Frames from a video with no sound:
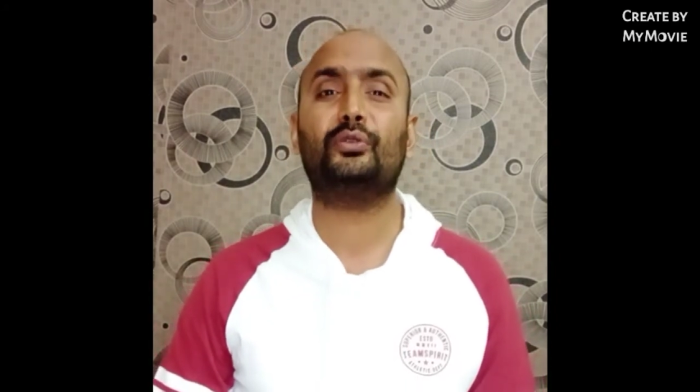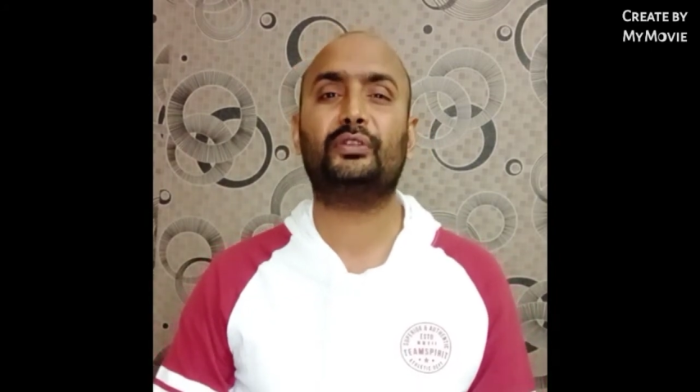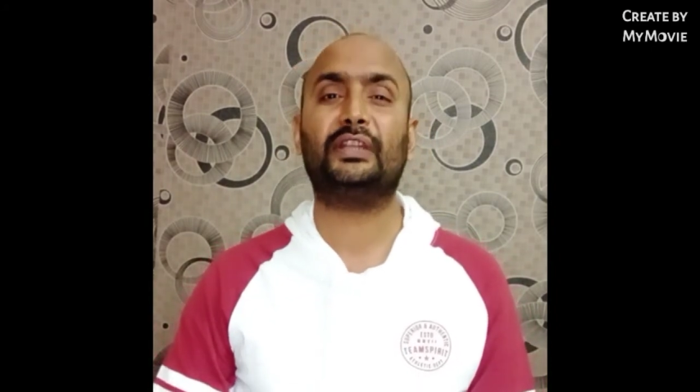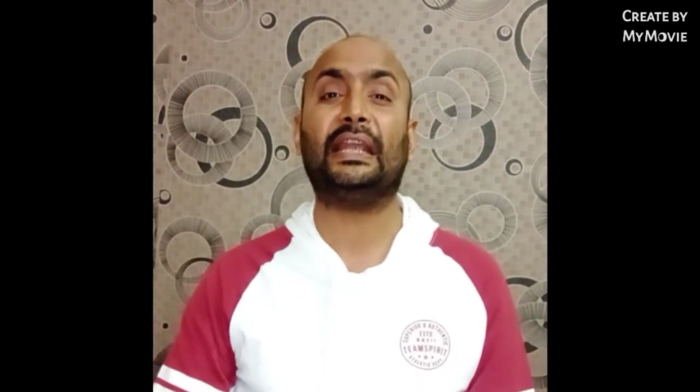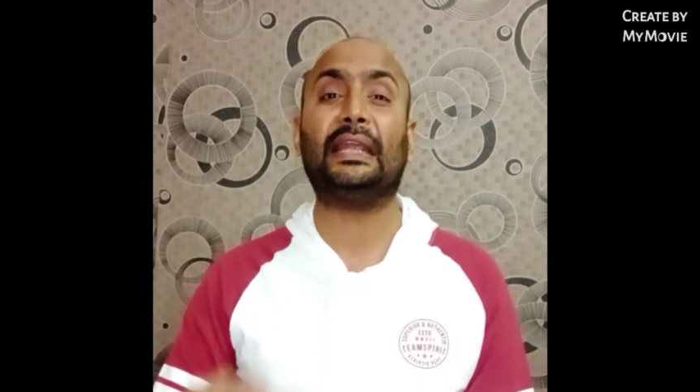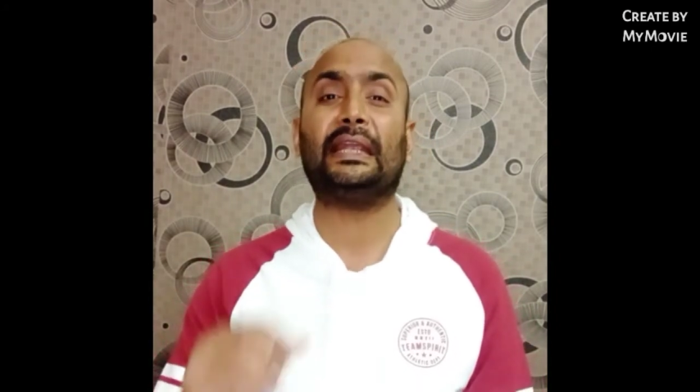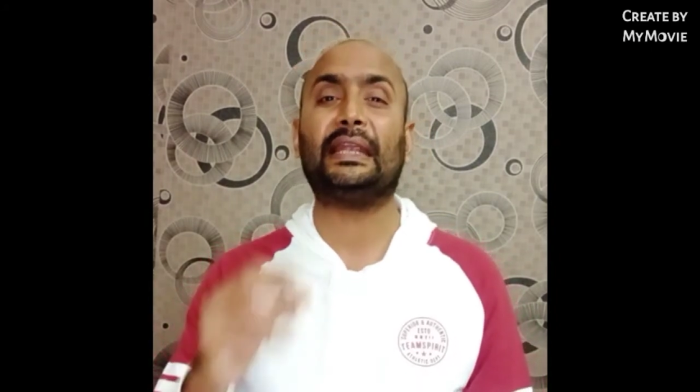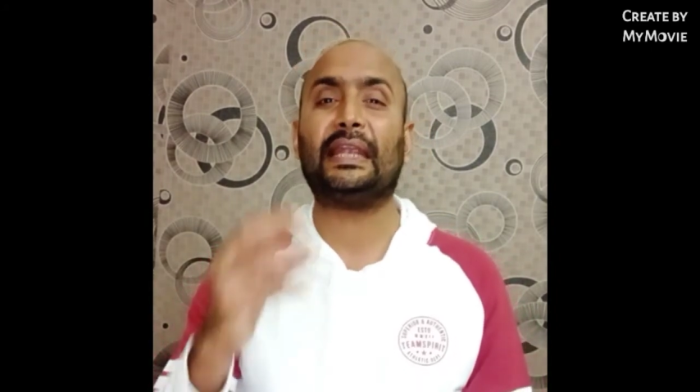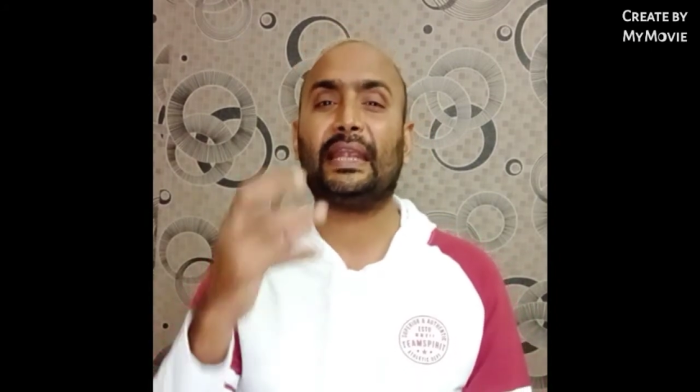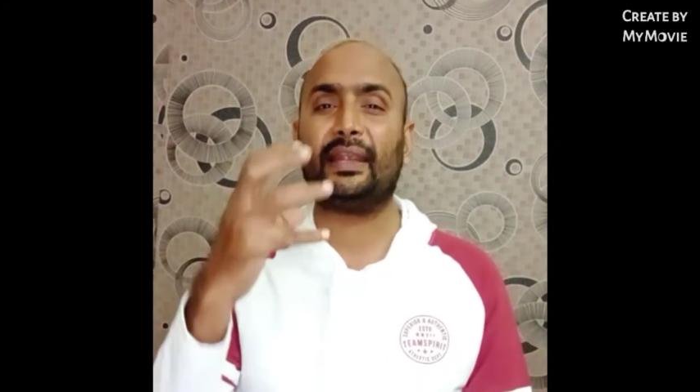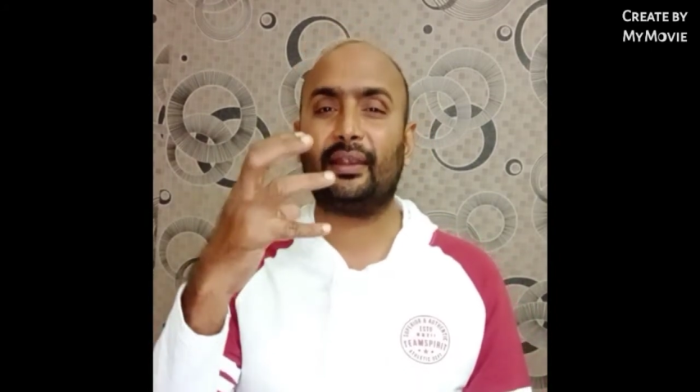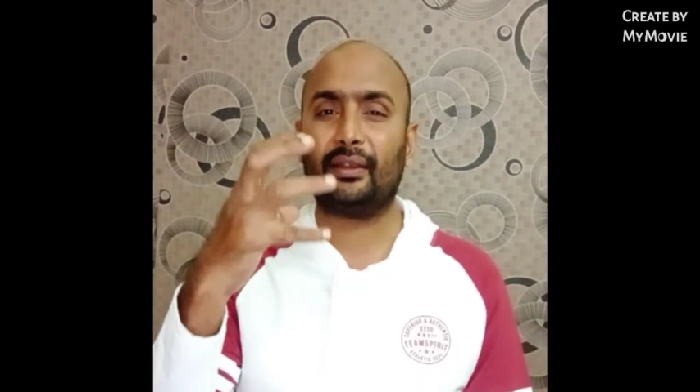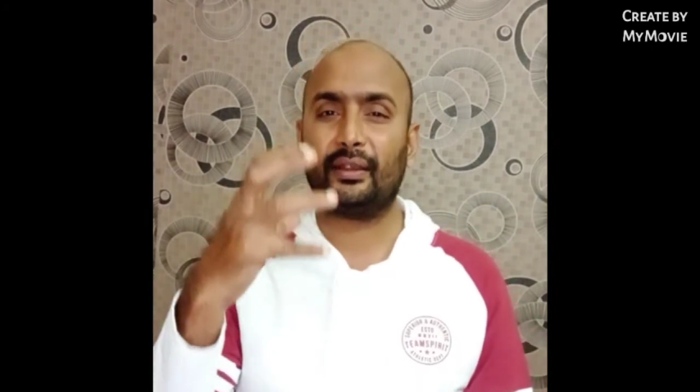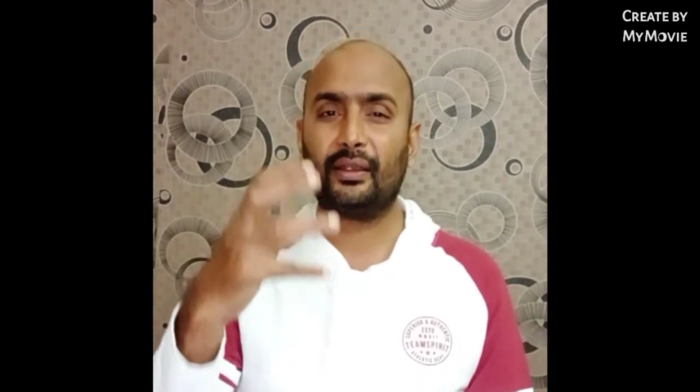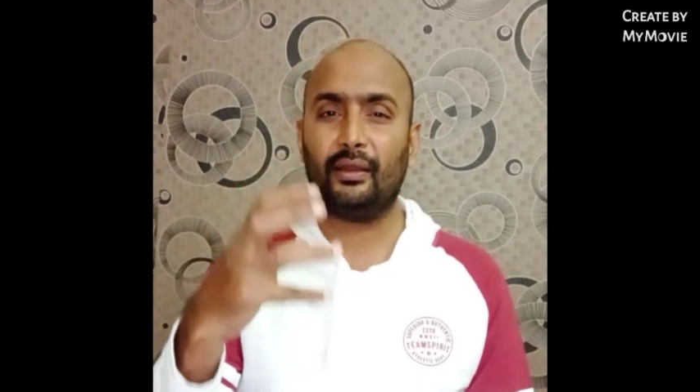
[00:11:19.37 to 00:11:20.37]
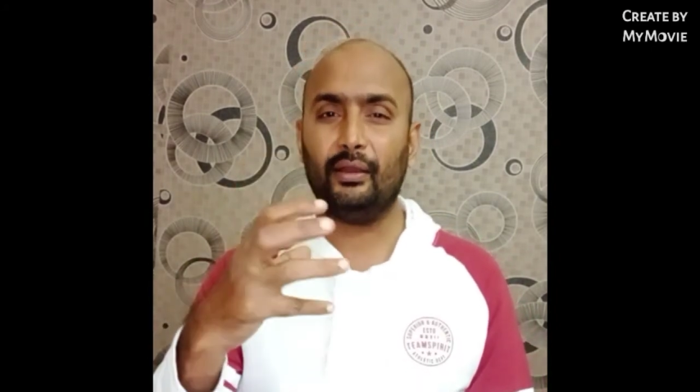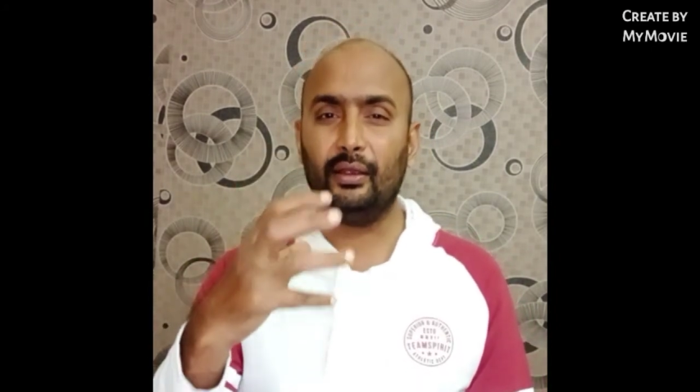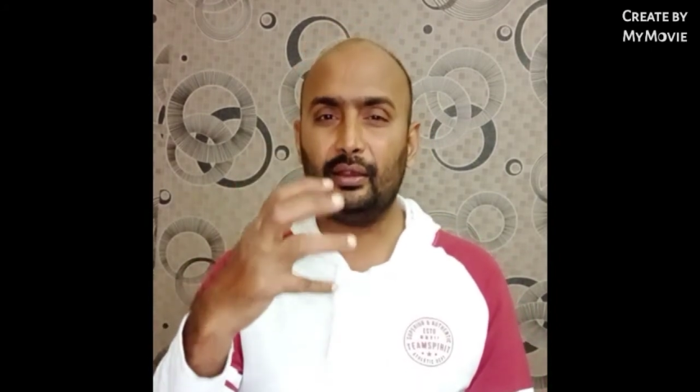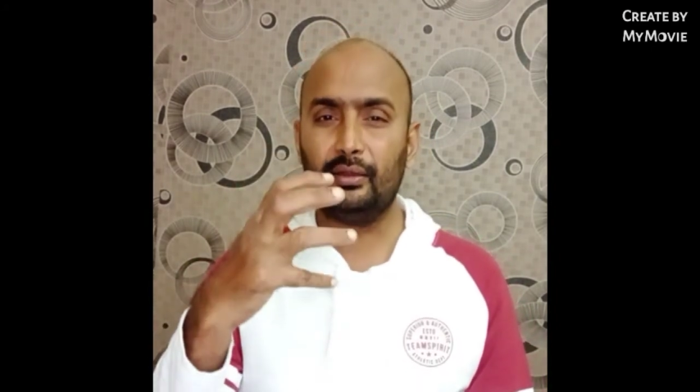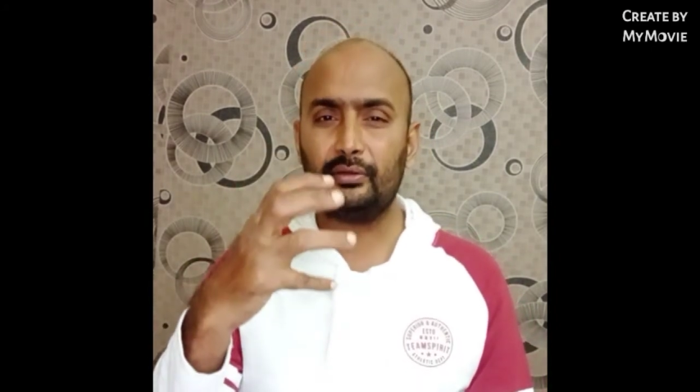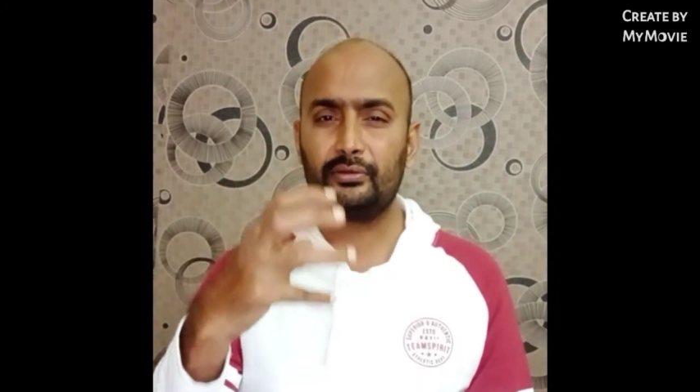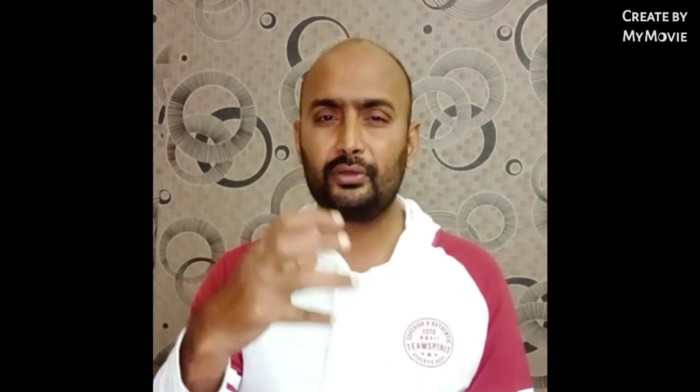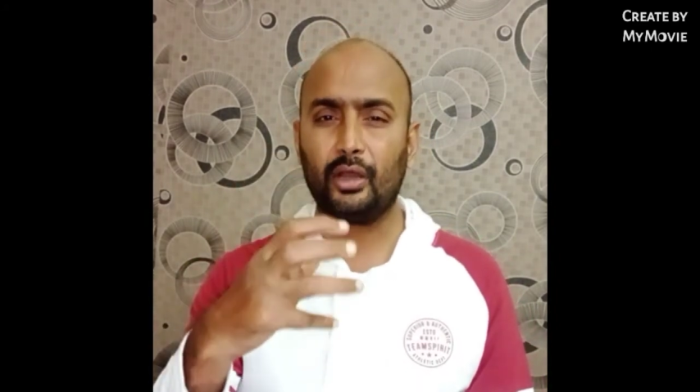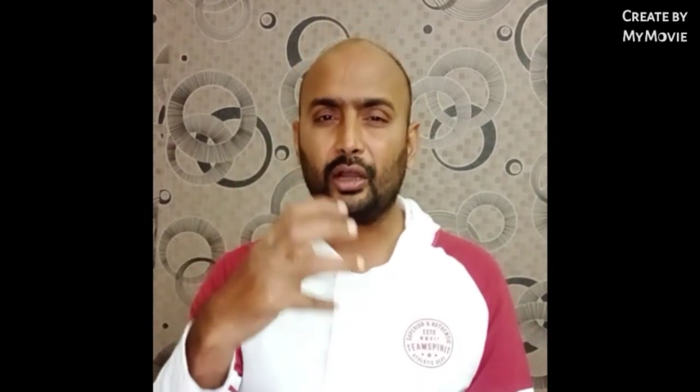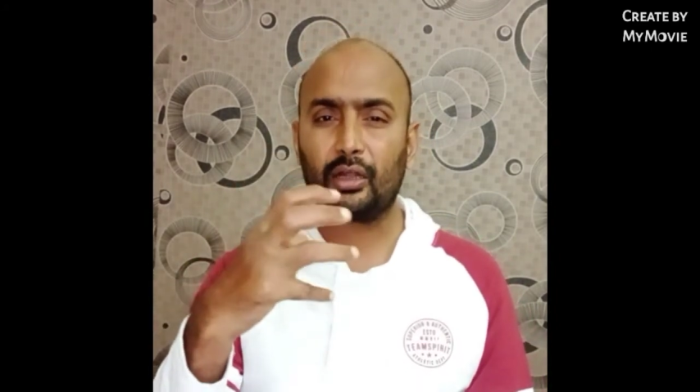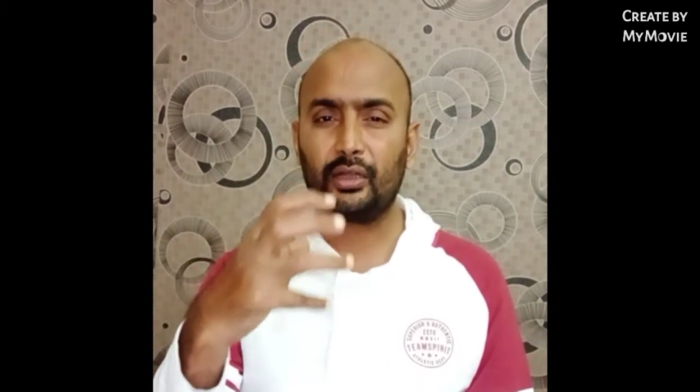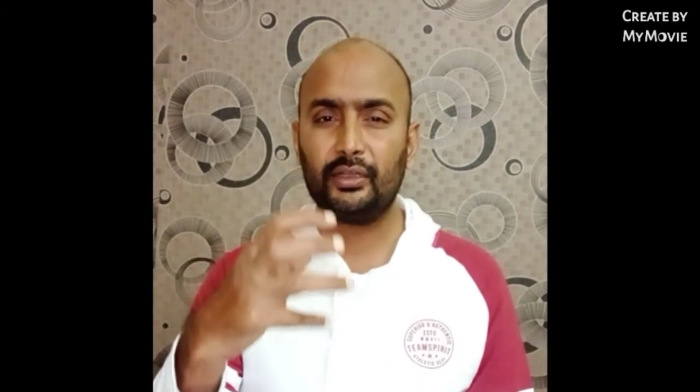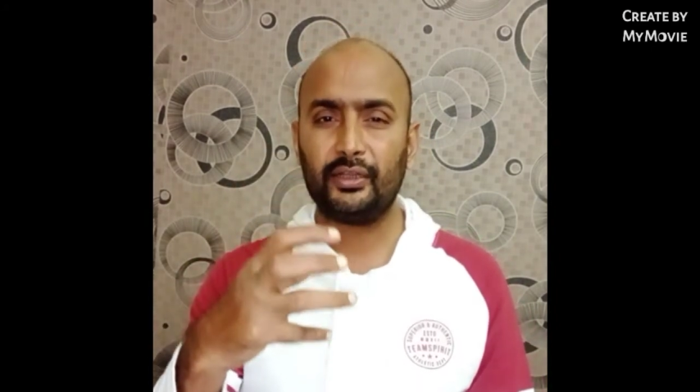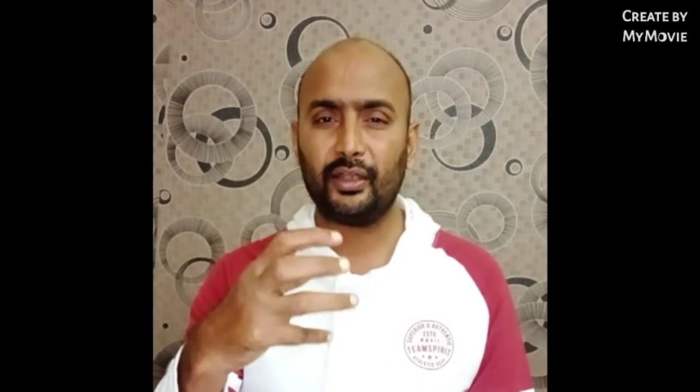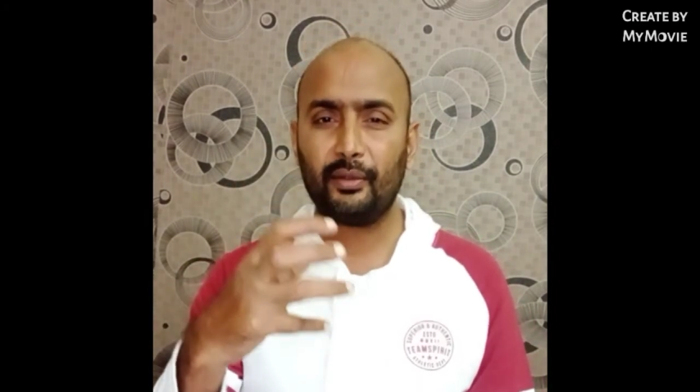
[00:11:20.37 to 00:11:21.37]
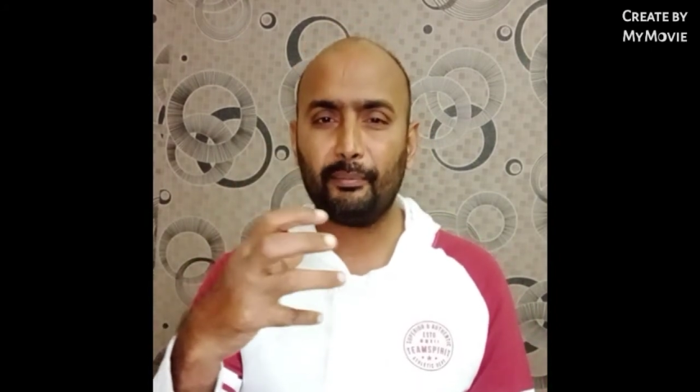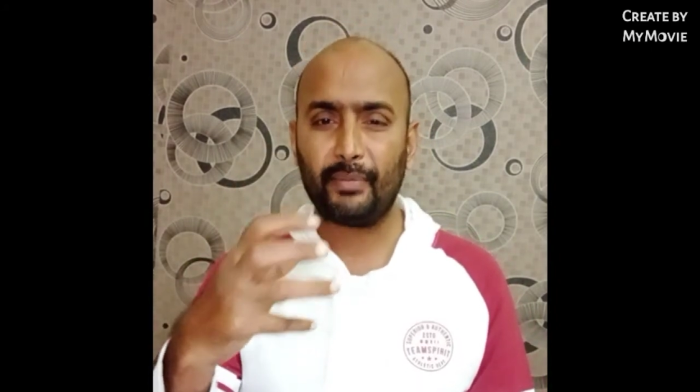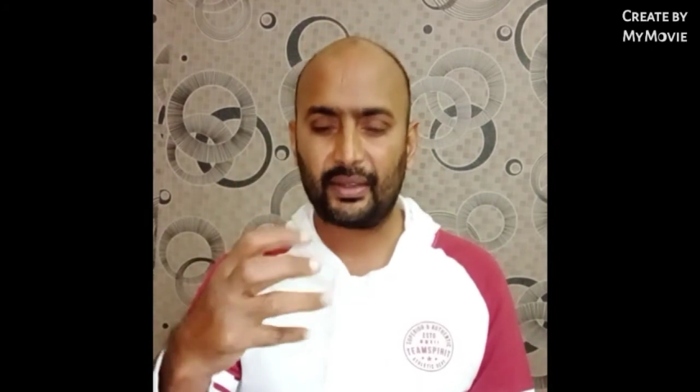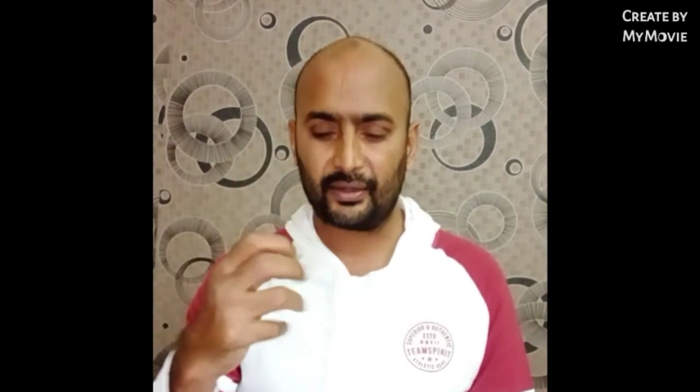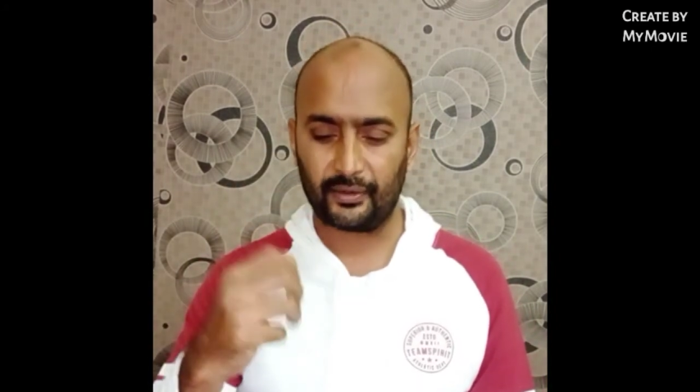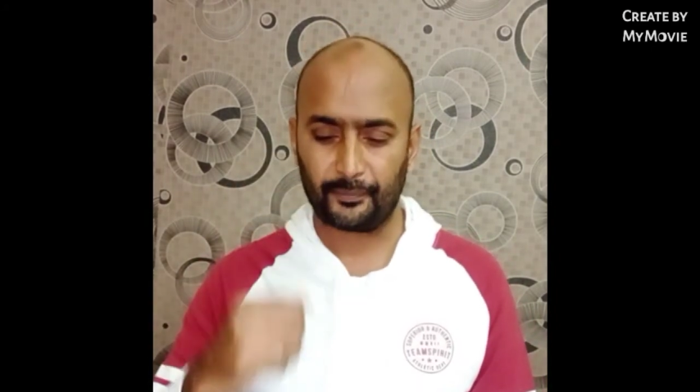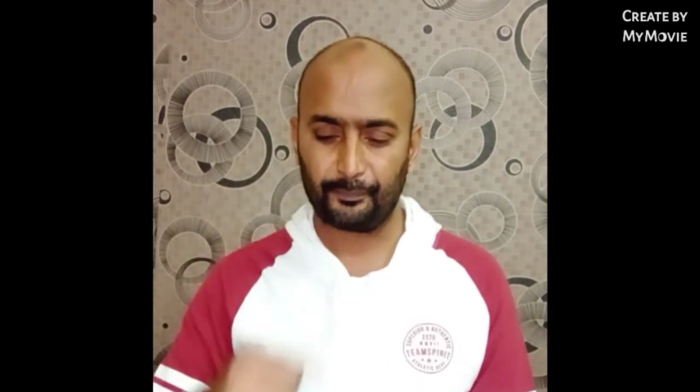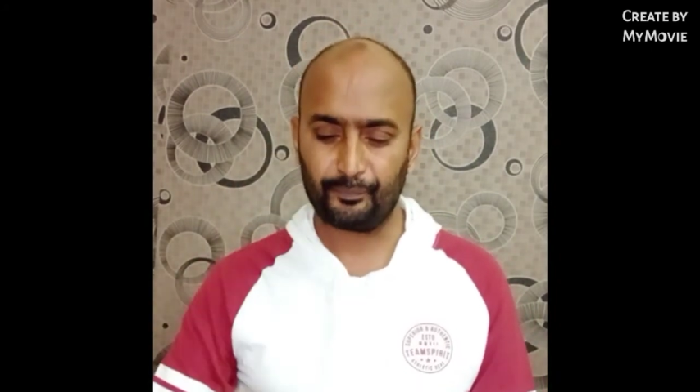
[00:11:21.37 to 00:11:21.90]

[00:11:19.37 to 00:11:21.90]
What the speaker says: Thinking is a clear mirror.